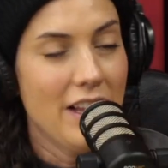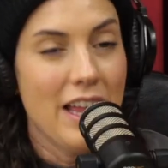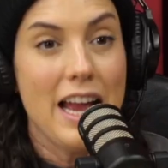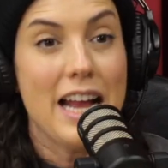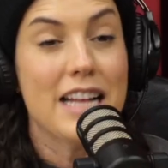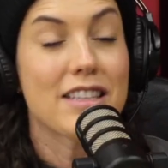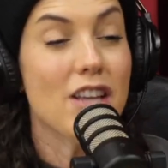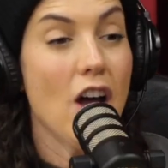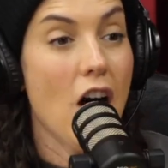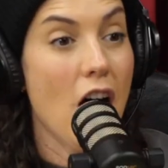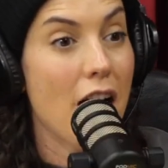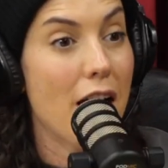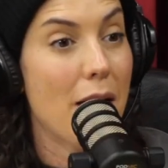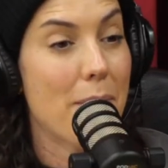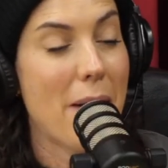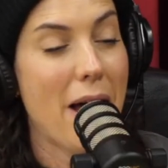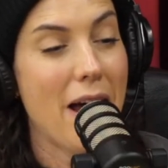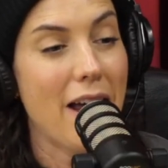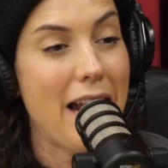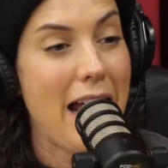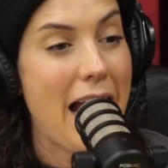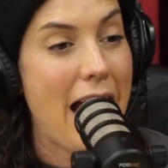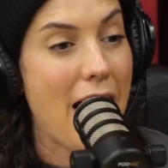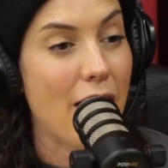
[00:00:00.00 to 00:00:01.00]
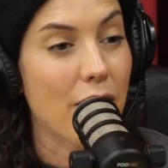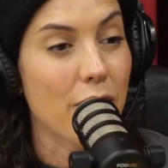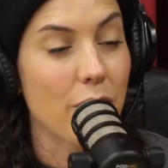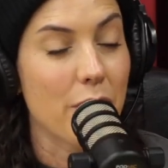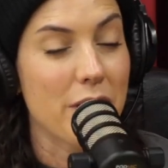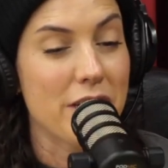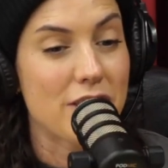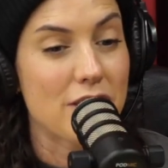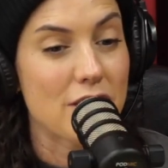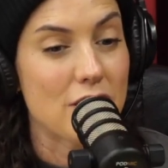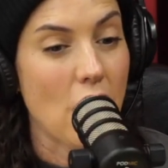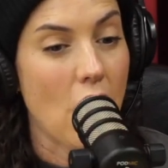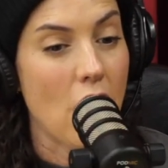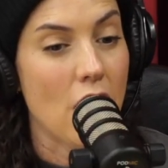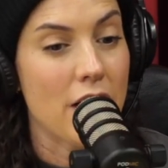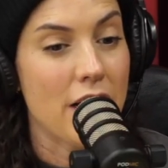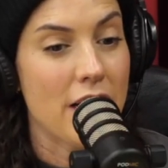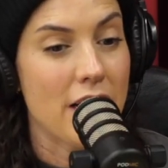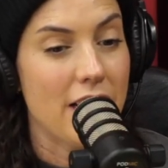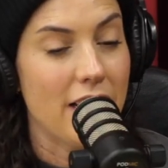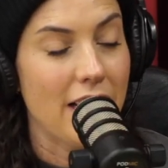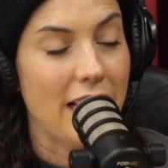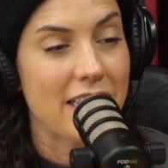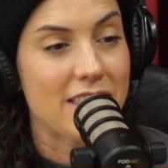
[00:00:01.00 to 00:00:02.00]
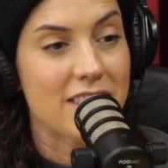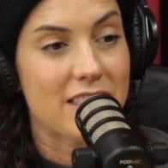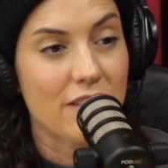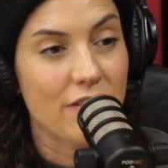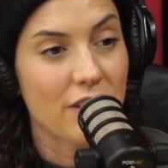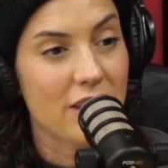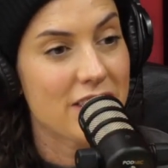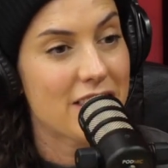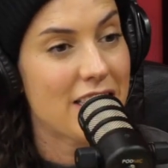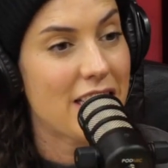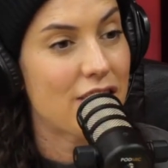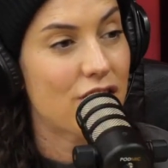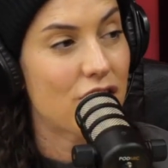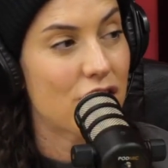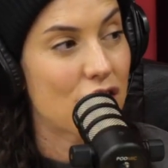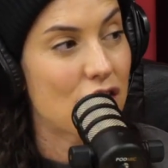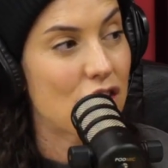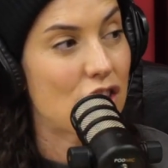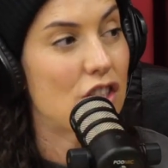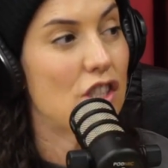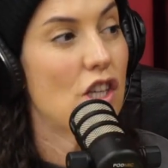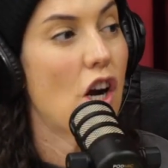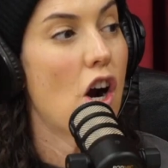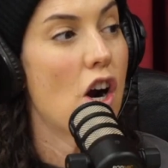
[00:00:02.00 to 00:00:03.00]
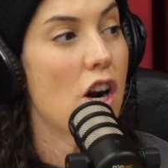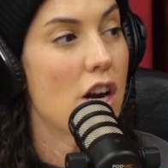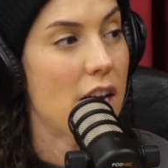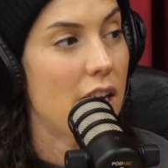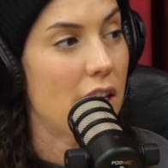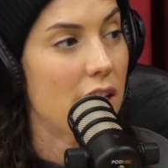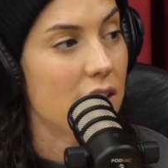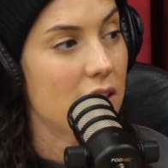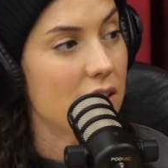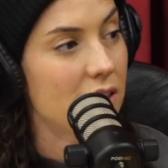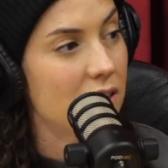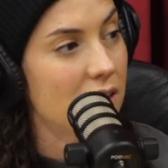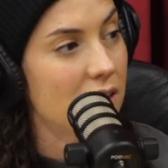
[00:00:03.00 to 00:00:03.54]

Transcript: It's all about how we started, like civilization started.